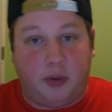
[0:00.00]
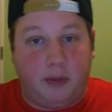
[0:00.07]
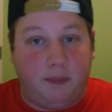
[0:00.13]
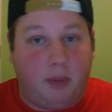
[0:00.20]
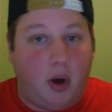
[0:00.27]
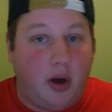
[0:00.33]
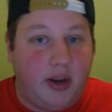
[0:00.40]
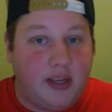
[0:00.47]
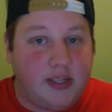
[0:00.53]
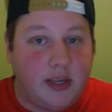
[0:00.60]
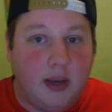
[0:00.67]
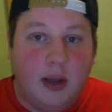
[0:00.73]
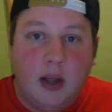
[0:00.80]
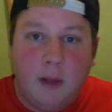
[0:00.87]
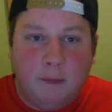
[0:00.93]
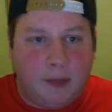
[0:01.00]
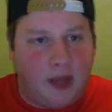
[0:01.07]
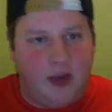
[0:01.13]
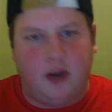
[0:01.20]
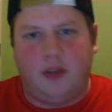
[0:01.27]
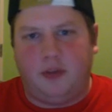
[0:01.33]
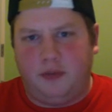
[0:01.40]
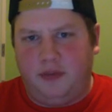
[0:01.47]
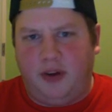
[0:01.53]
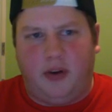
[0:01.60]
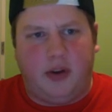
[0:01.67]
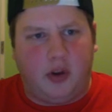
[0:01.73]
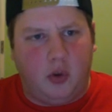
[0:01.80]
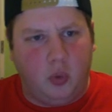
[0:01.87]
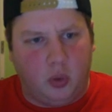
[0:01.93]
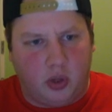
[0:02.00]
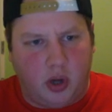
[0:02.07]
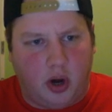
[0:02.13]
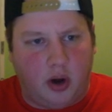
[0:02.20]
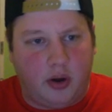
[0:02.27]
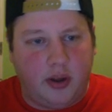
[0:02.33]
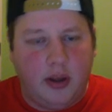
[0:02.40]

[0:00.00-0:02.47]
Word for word: bodies. Another very cool card.